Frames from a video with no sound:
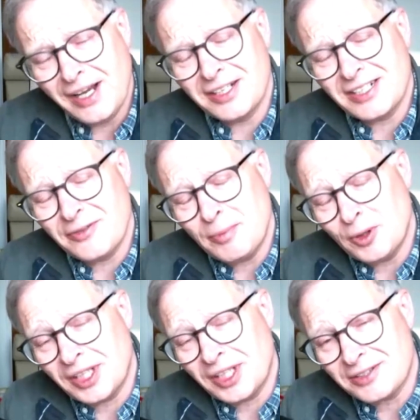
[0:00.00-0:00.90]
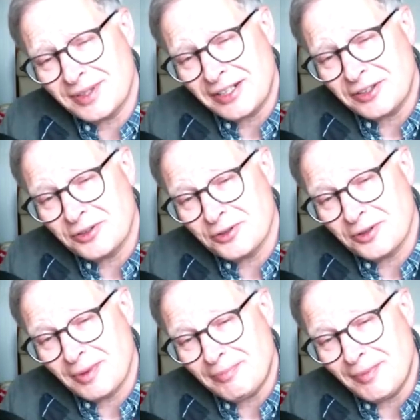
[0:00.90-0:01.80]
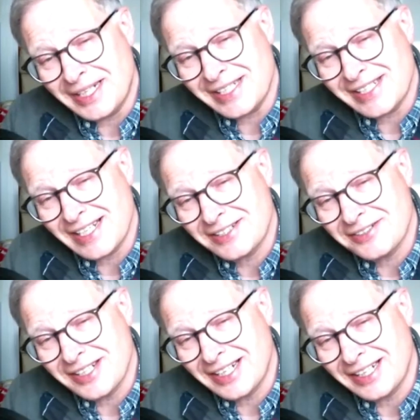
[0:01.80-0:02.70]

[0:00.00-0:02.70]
We can't have a podcast without you talking about mindset,